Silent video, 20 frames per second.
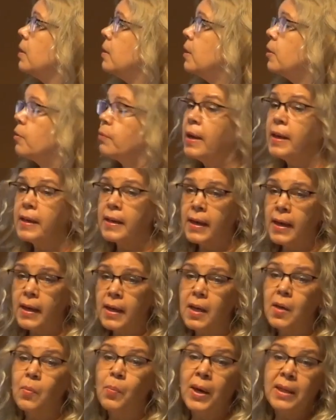the
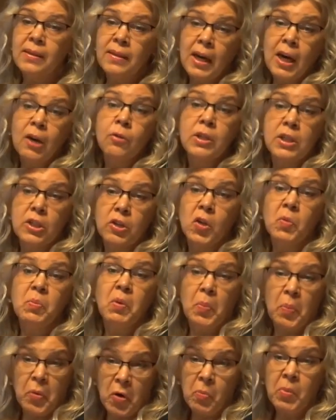reggae, but now it's going to
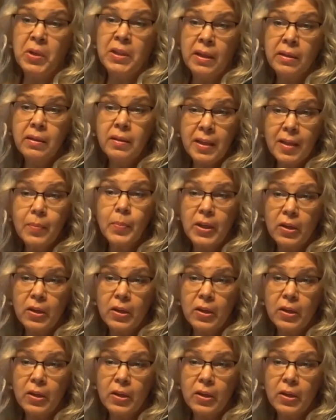be permanently,